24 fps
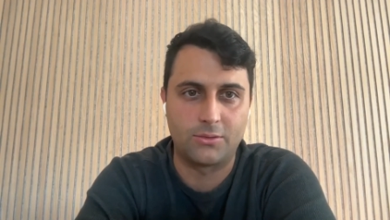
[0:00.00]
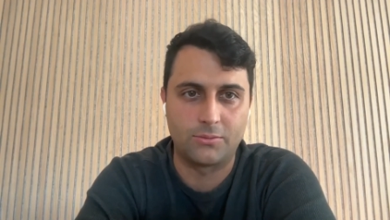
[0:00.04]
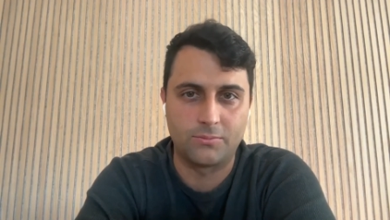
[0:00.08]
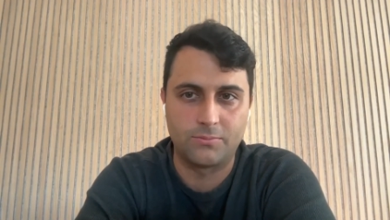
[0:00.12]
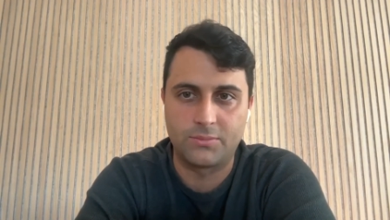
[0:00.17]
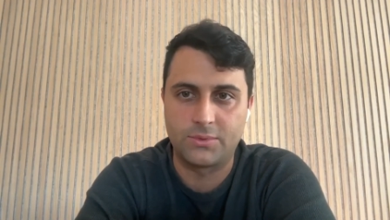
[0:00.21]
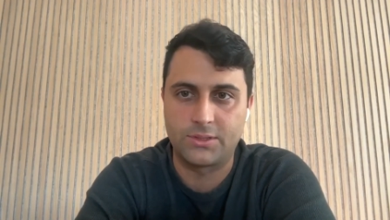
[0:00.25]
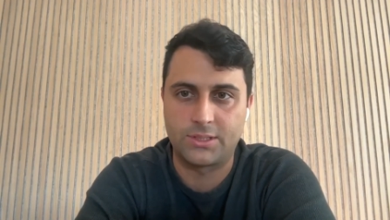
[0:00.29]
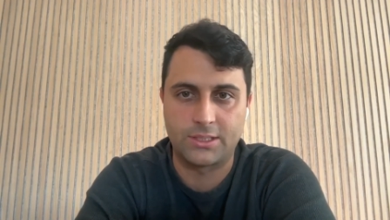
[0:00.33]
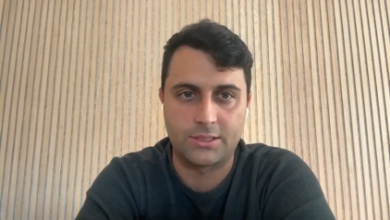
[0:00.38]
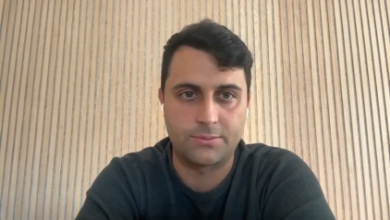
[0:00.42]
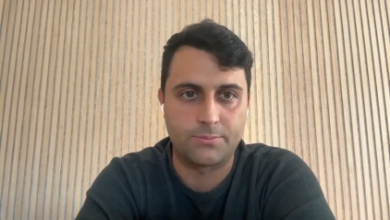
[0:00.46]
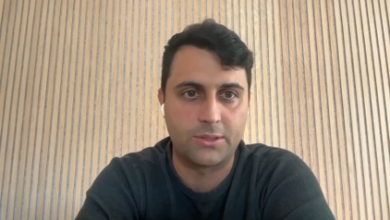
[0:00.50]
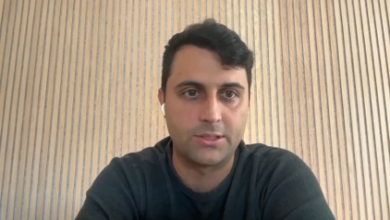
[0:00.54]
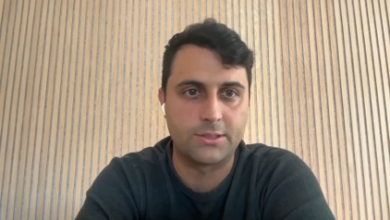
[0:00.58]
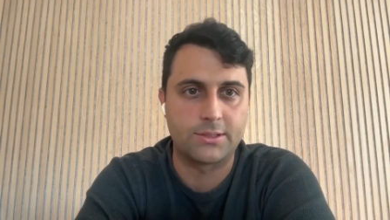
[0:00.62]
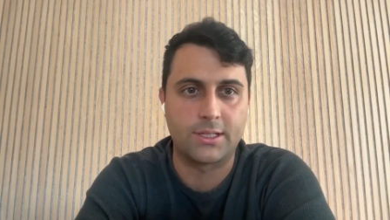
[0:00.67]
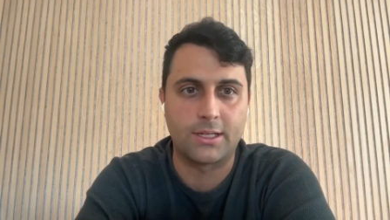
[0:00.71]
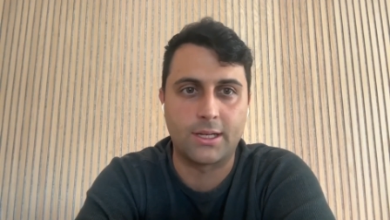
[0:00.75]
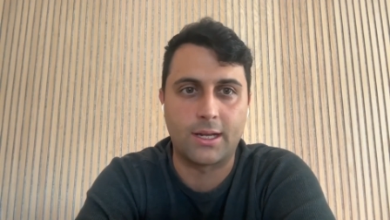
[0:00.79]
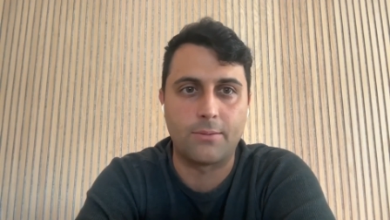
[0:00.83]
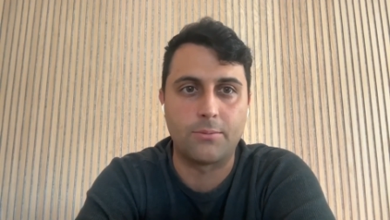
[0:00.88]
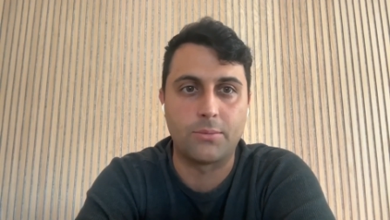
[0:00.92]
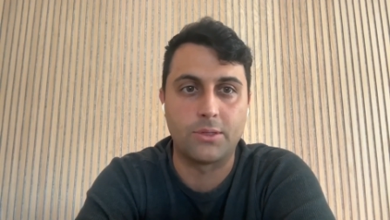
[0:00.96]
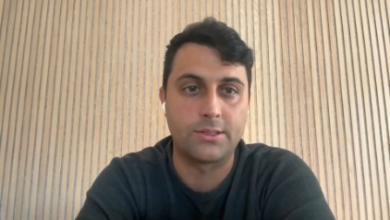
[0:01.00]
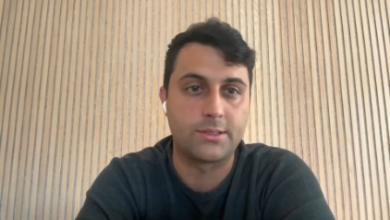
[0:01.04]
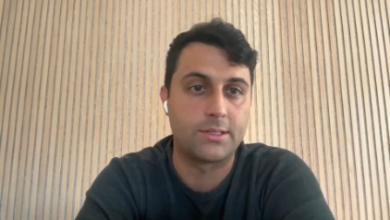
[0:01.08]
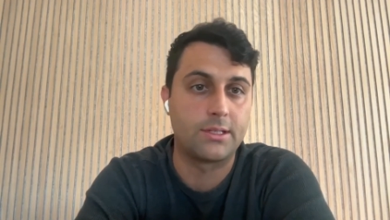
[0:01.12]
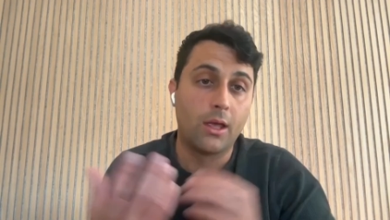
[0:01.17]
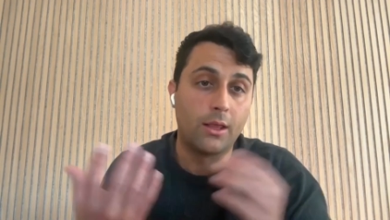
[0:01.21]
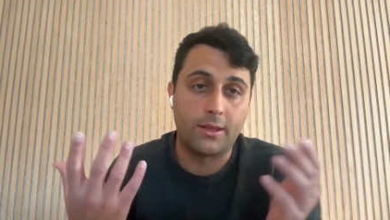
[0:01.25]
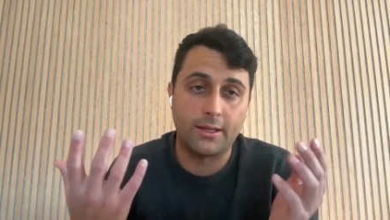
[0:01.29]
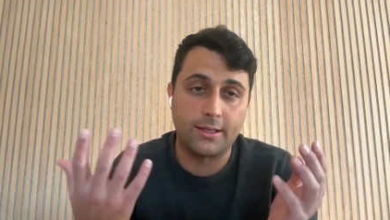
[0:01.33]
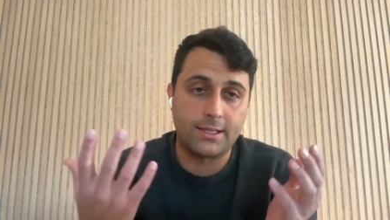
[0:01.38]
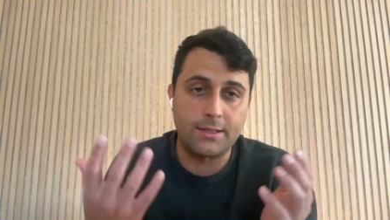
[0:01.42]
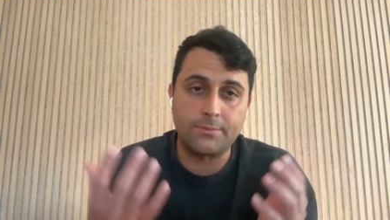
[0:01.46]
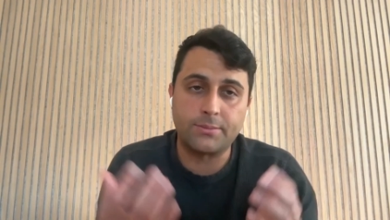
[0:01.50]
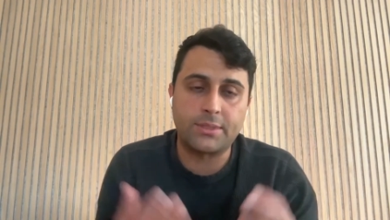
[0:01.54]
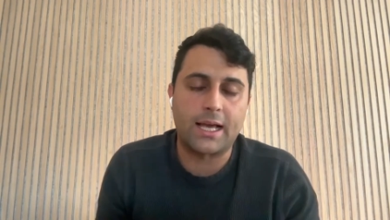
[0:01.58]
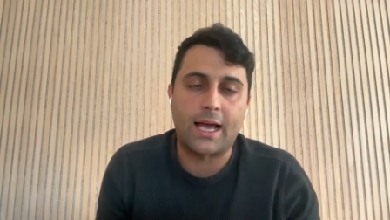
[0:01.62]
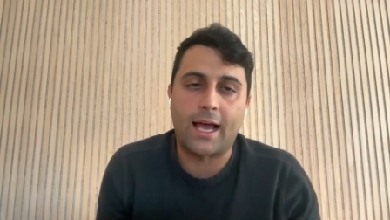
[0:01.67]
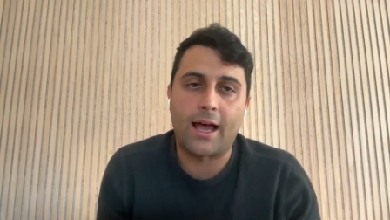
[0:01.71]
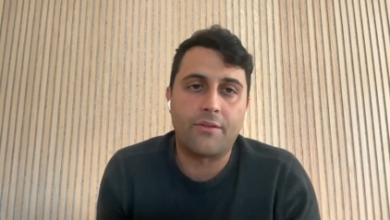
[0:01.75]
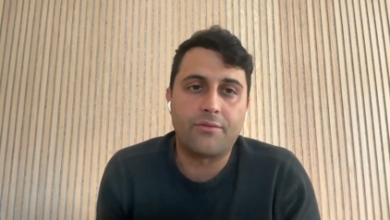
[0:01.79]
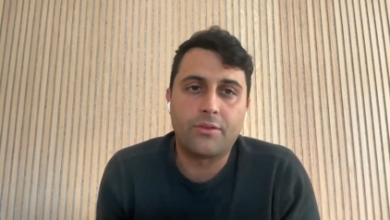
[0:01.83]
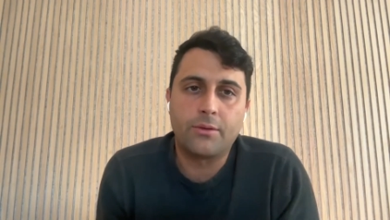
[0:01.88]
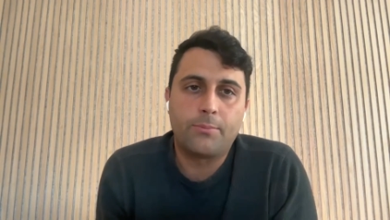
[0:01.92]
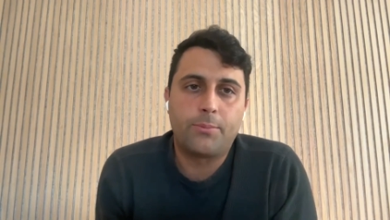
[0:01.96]
6 months to 9 months. And the teams that
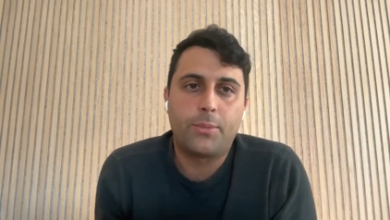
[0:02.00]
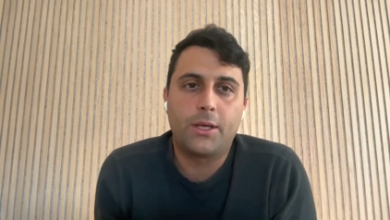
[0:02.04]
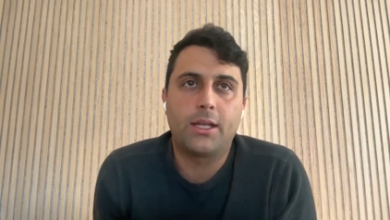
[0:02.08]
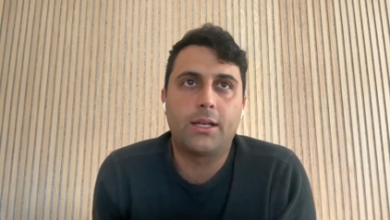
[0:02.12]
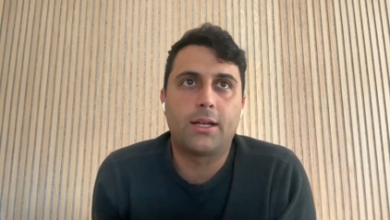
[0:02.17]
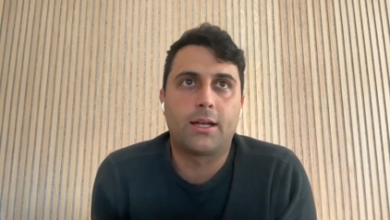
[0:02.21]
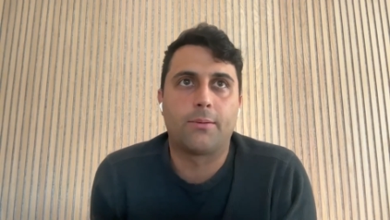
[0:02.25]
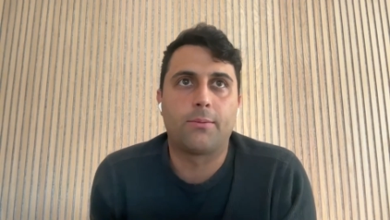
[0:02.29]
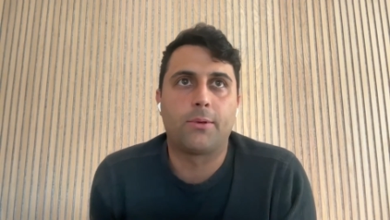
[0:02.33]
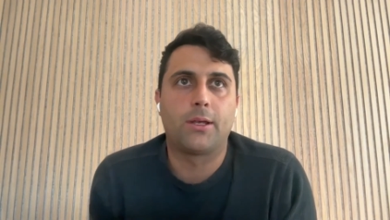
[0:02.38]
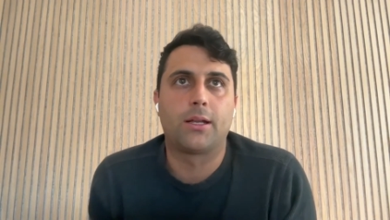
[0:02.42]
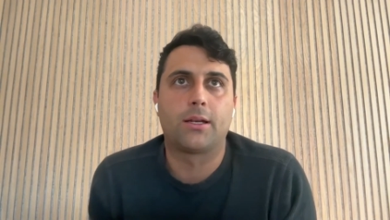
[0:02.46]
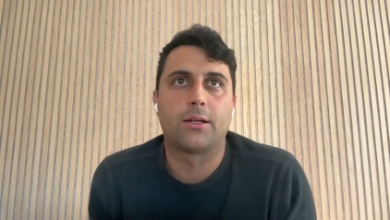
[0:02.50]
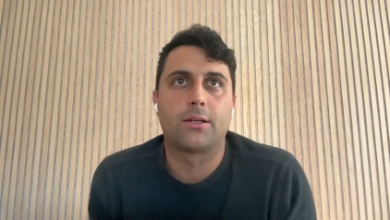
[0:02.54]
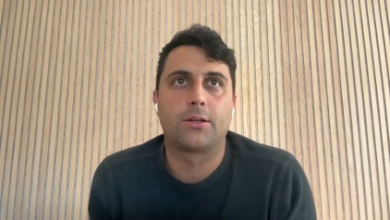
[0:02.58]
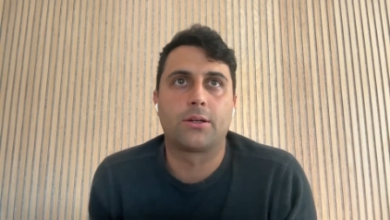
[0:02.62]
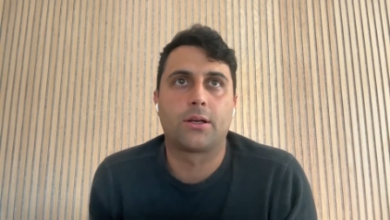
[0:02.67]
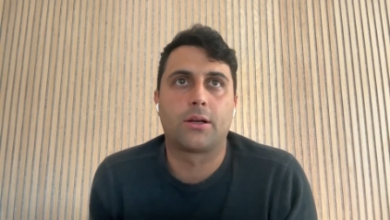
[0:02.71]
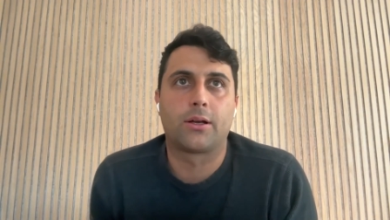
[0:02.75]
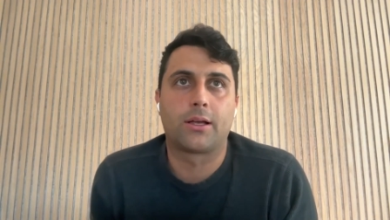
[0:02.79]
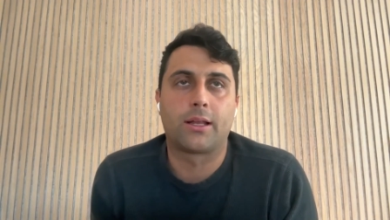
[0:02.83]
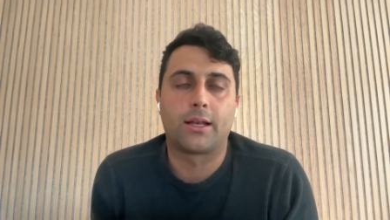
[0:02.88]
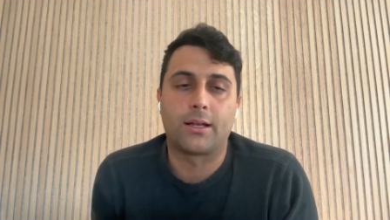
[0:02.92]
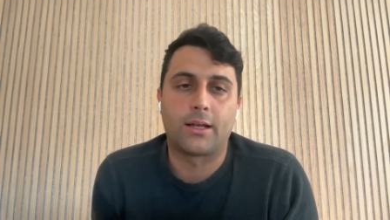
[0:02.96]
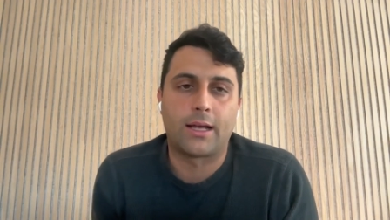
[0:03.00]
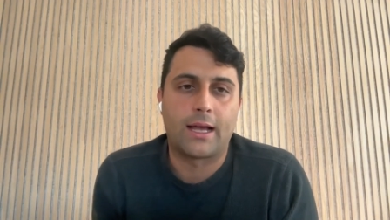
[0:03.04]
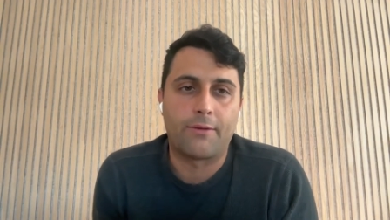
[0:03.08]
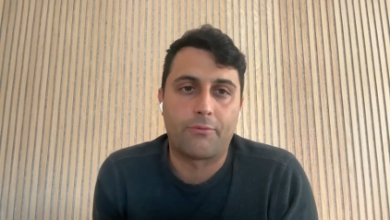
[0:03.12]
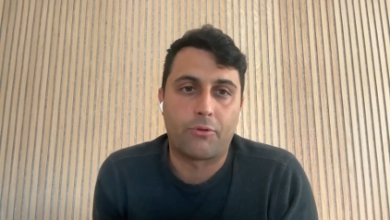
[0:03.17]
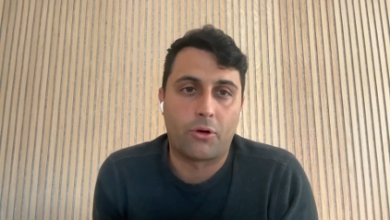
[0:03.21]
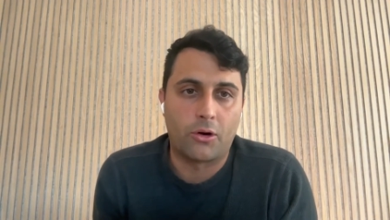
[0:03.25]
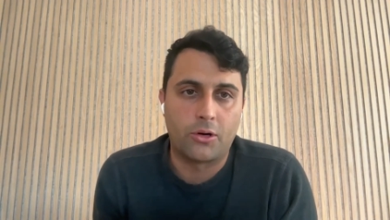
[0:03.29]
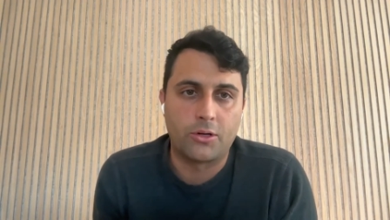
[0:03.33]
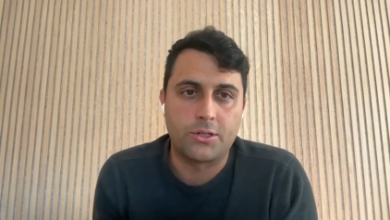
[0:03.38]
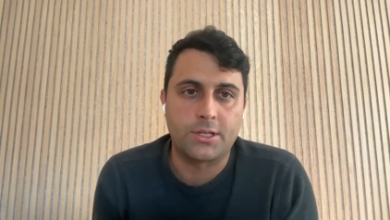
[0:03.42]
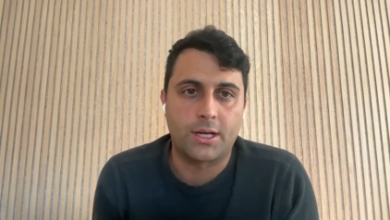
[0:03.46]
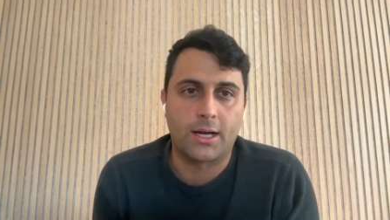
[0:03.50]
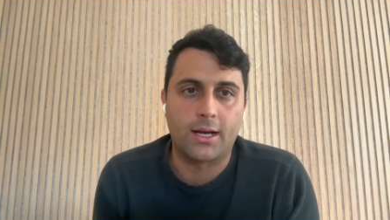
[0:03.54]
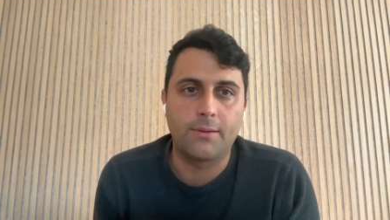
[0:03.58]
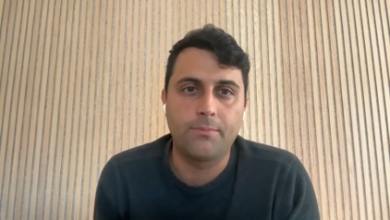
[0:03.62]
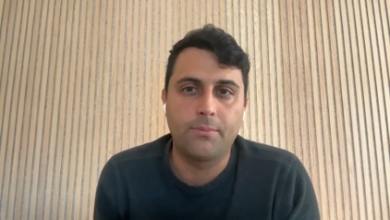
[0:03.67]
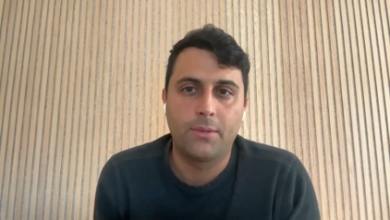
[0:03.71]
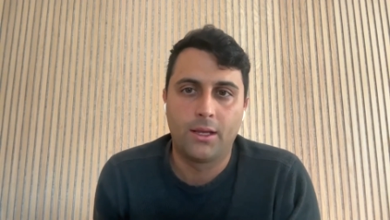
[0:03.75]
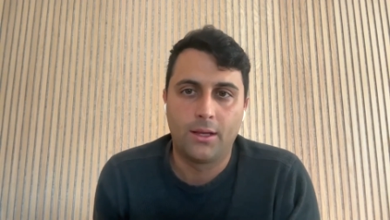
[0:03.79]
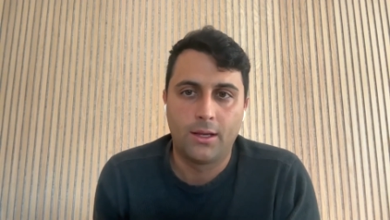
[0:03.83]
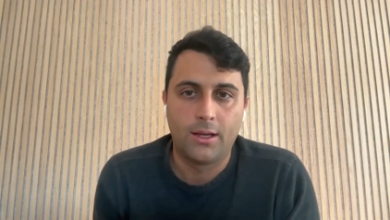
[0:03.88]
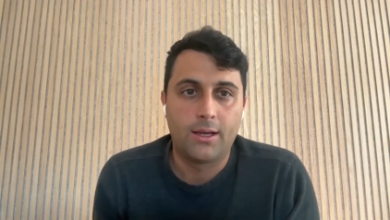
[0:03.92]
haven't been, I mean, are going to have a hard time.